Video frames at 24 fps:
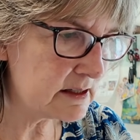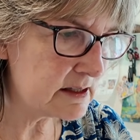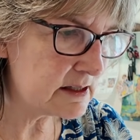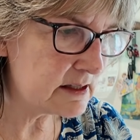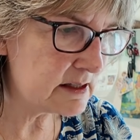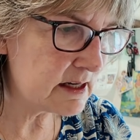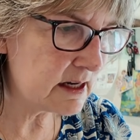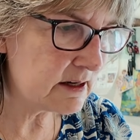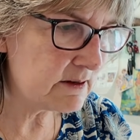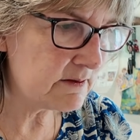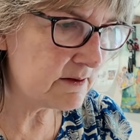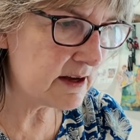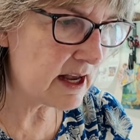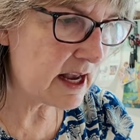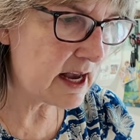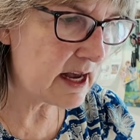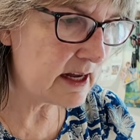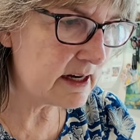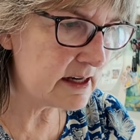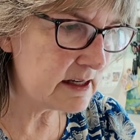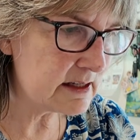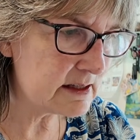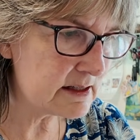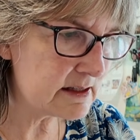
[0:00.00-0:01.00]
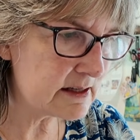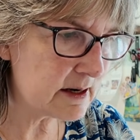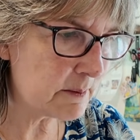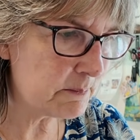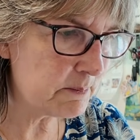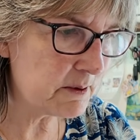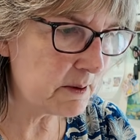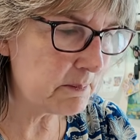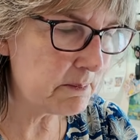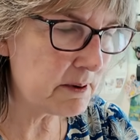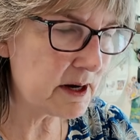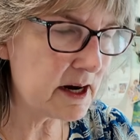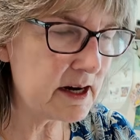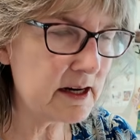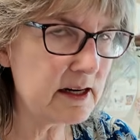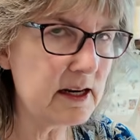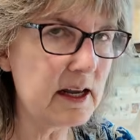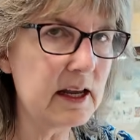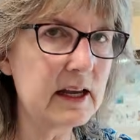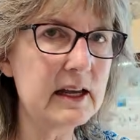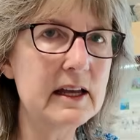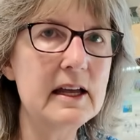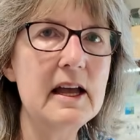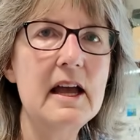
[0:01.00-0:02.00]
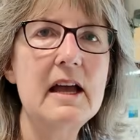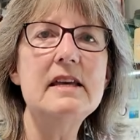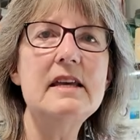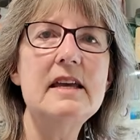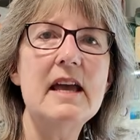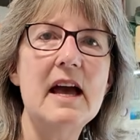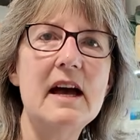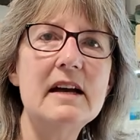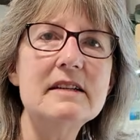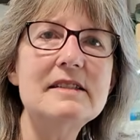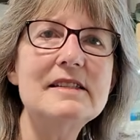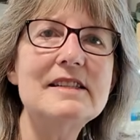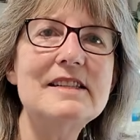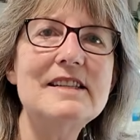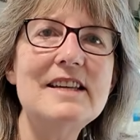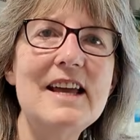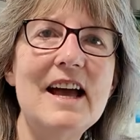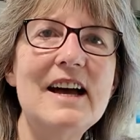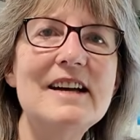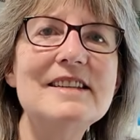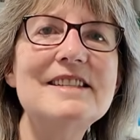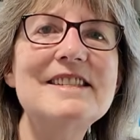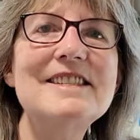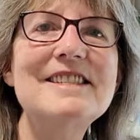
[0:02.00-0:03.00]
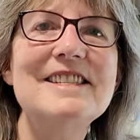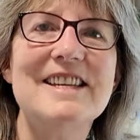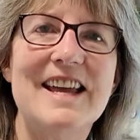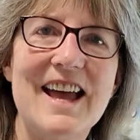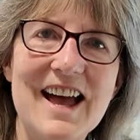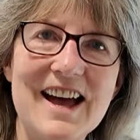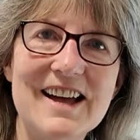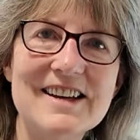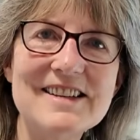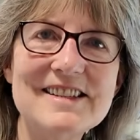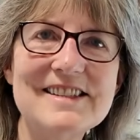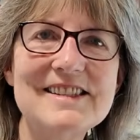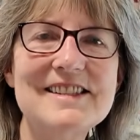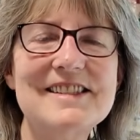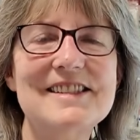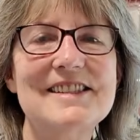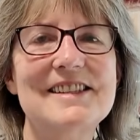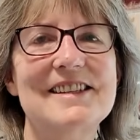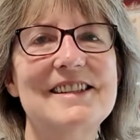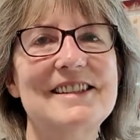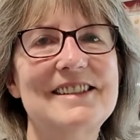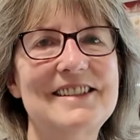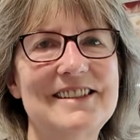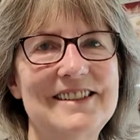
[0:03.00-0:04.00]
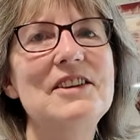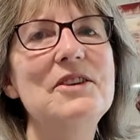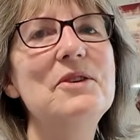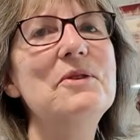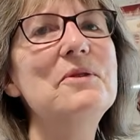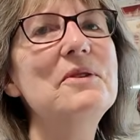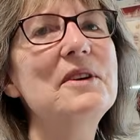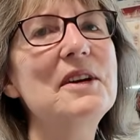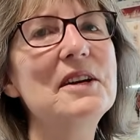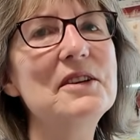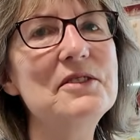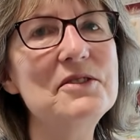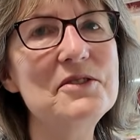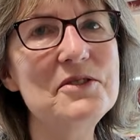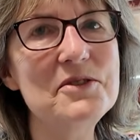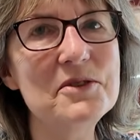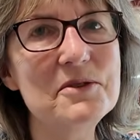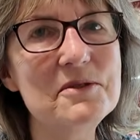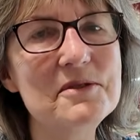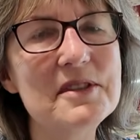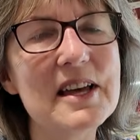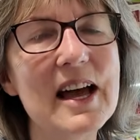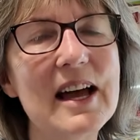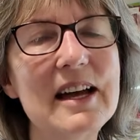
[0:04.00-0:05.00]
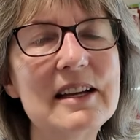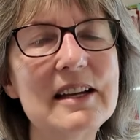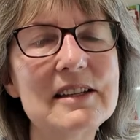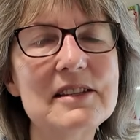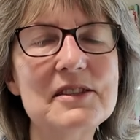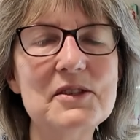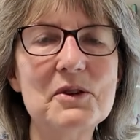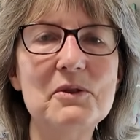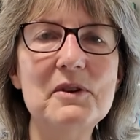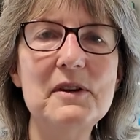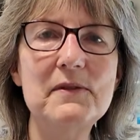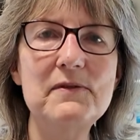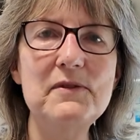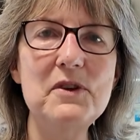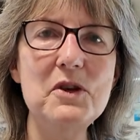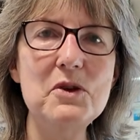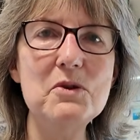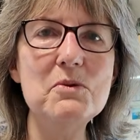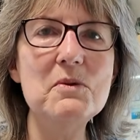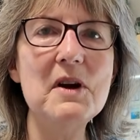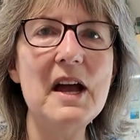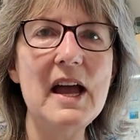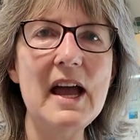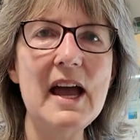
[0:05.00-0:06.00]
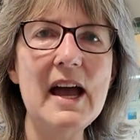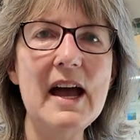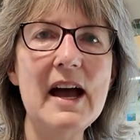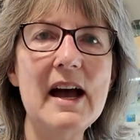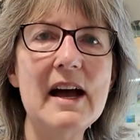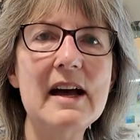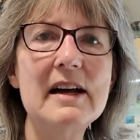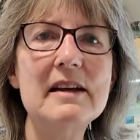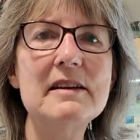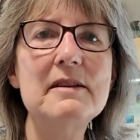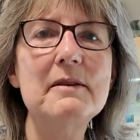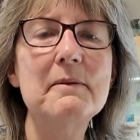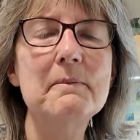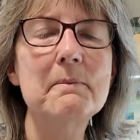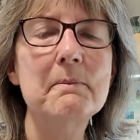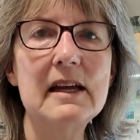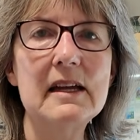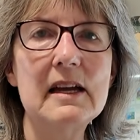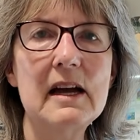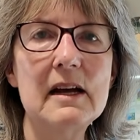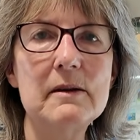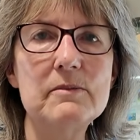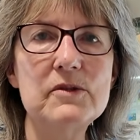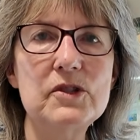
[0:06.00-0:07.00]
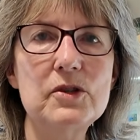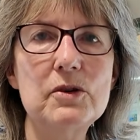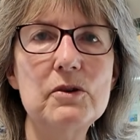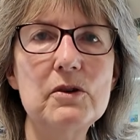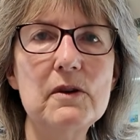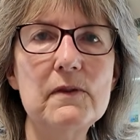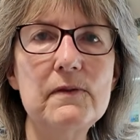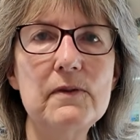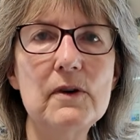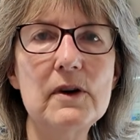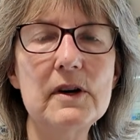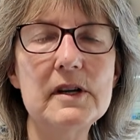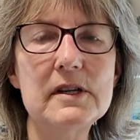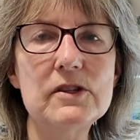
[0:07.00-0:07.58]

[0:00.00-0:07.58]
instead of adding separate binding? Yes, yes, yes. You can do that. So if you add 2 to 4